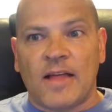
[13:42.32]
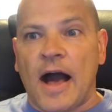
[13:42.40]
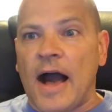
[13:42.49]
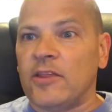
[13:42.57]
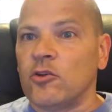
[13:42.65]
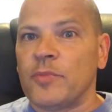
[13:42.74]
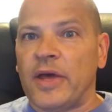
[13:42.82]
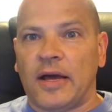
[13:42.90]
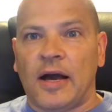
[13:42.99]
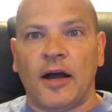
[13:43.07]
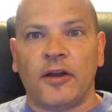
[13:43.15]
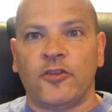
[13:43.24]
I don't make
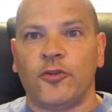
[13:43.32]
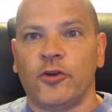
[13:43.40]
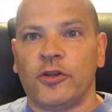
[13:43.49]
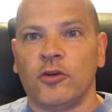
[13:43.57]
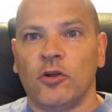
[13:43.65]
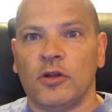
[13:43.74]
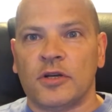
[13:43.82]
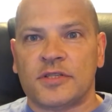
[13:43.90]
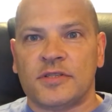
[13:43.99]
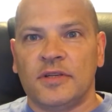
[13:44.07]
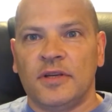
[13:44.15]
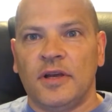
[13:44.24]

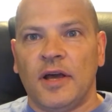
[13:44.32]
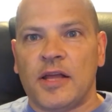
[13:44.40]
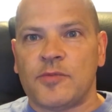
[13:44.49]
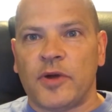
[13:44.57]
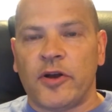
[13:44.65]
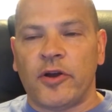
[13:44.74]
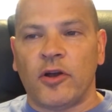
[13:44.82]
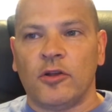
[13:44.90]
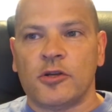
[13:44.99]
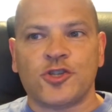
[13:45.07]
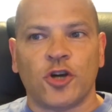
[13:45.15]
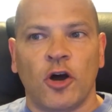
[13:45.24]
$130 at my
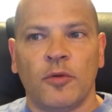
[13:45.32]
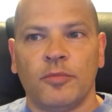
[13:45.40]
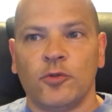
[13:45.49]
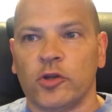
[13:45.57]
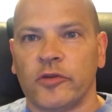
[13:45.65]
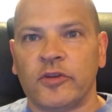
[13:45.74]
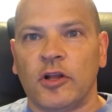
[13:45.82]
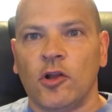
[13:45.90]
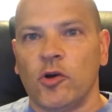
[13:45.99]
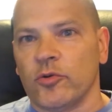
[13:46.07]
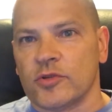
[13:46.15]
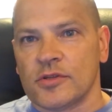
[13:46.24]
regular job, not even
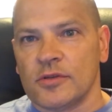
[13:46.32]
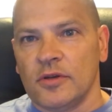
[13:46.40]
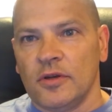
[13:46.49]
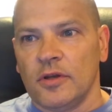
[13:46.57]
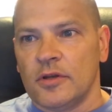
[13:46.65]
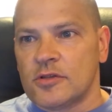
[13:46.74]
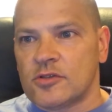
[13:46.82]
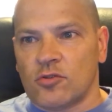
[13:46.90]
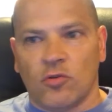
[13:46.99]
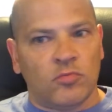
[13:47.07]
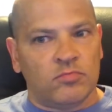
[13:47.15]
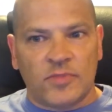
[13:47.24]
close.
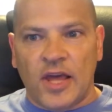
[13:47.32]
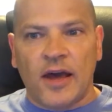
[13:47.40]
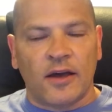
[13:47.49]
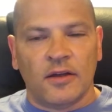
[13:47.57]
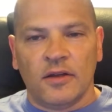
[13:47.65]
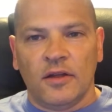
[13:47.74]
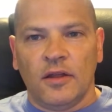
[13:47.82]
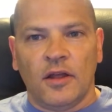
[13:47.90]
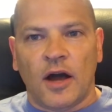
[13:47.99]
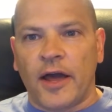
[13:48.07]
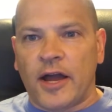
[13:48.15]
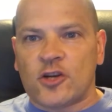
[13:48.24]
So yeah,
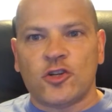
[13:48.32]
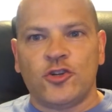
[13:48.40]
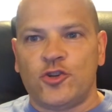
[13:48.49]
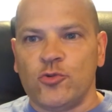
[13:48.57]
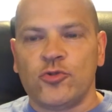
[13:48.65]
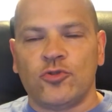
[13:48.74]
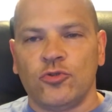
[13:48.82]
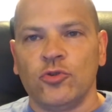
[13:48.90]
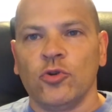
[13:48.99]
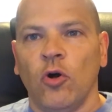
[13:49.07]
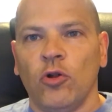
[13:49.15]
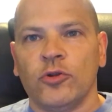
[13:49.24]
I actually choose to
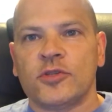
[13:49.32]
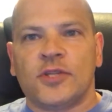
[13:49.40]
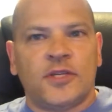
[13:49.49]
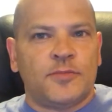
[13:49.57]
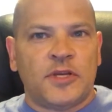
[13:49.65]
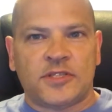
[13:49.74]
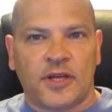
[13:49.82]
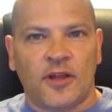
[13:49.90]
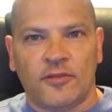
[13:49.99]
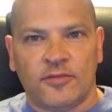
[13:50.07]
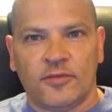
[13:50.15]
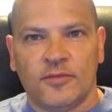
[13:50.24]
do all those things
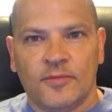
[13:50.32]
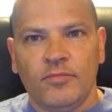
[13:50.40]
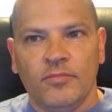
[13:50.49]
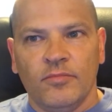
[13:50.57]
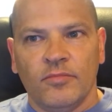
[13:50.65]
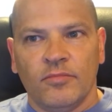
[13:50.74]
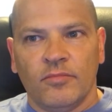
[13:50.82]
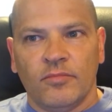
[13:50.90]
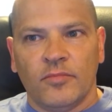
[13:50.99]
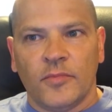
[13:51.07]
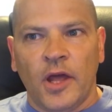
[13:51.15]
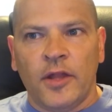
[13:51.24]
myself.
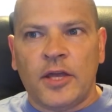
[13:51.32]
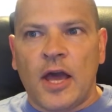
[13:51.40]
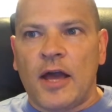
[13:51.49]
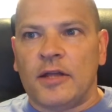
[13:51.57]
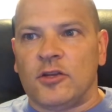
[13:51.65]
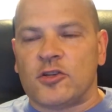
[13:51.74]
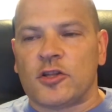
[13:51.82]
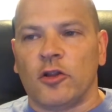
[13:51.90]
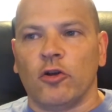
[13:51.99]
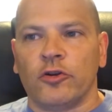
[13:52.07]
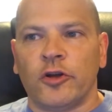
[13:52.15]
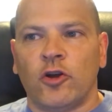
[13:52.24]
And yeah, there's a
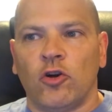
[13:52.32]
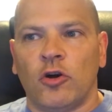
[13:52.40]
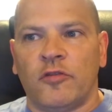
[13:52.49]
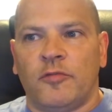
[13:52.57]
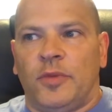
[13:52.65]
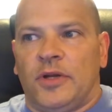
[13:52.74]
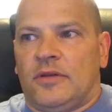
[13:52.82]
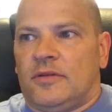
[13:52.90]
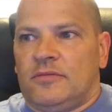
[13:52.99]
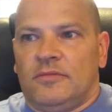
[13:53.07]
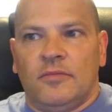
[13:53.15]
learning curve, but